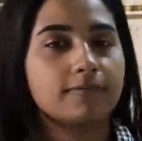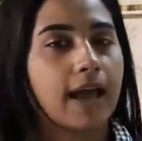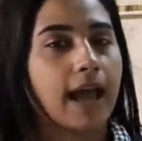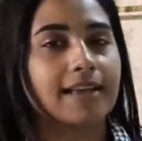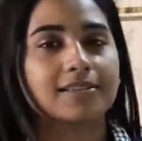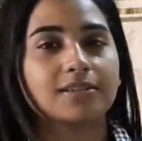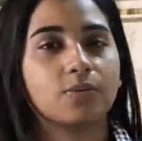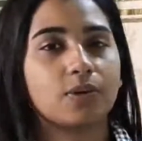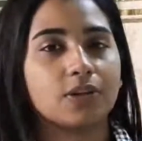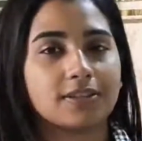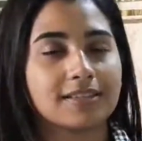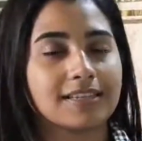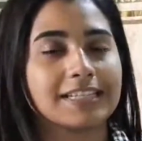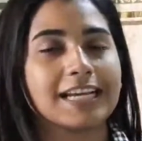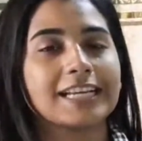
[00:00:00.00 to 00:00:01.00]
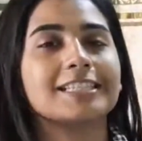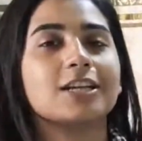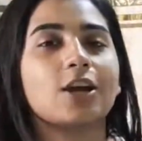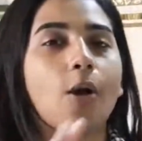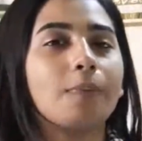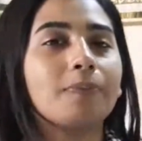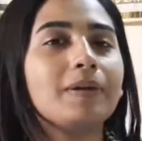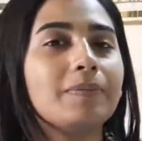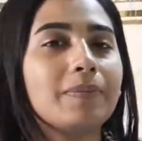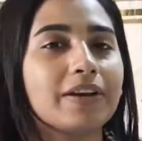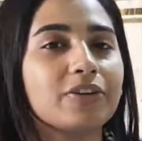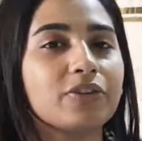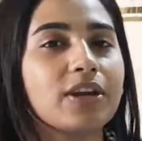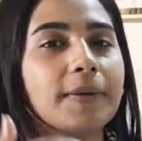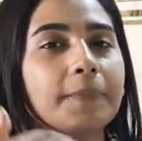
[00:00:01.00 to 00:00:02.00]
as the word suggests,
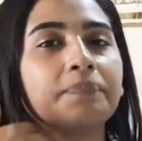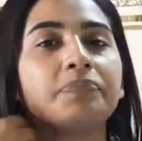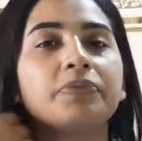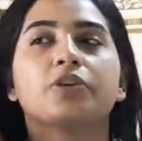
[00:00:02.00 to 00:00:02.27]
complimentary.